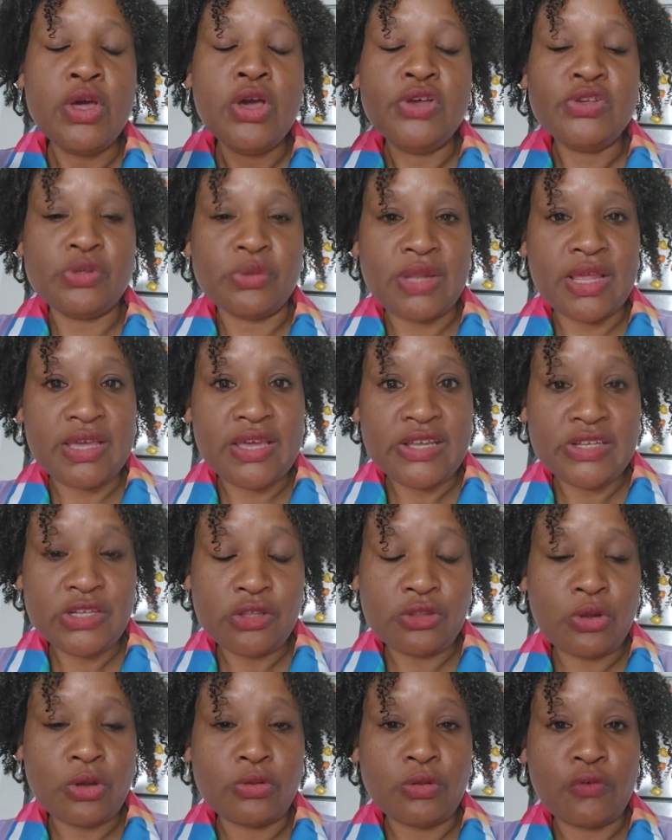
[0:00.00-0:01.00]
So when they get to
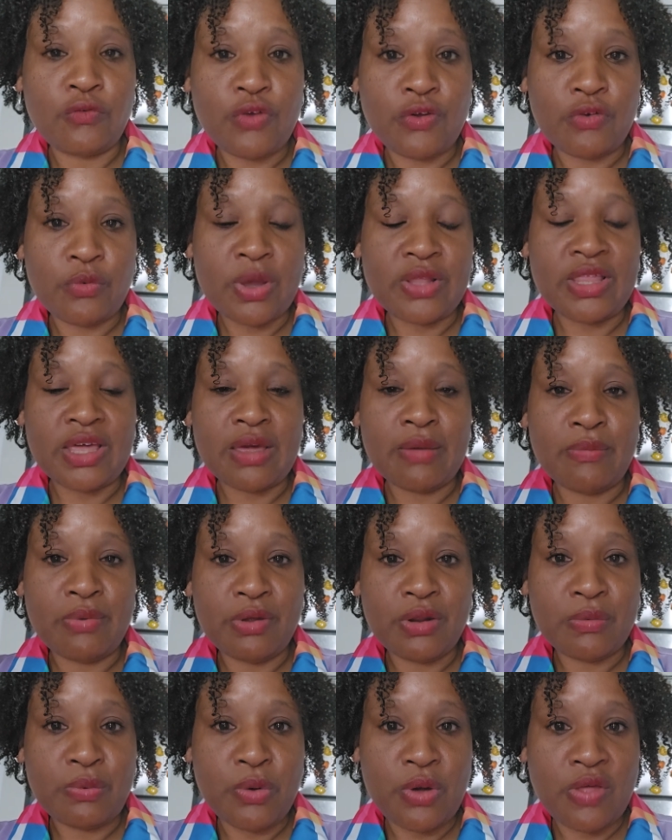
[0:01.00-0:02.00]
3rd through 5th grade, they can build
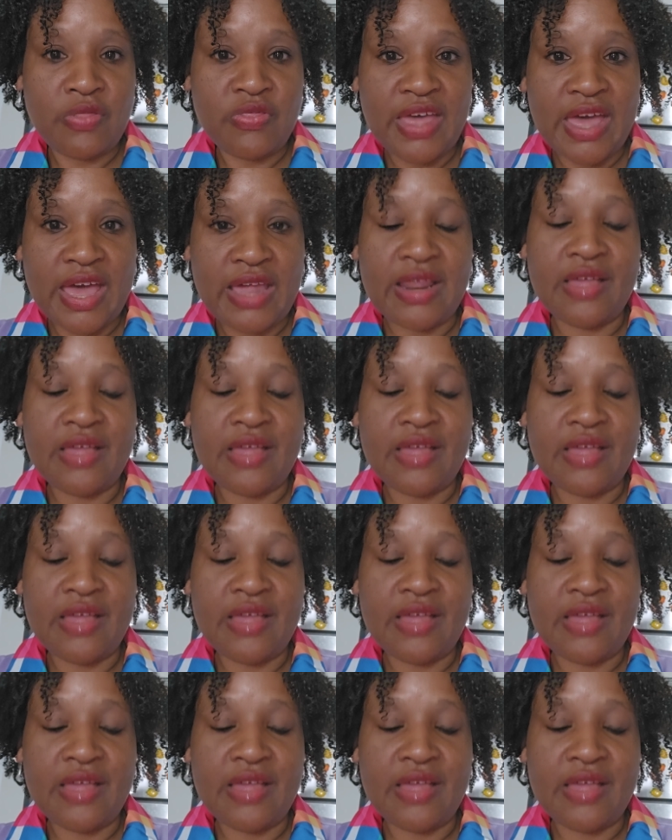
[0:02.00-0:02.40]
upon that.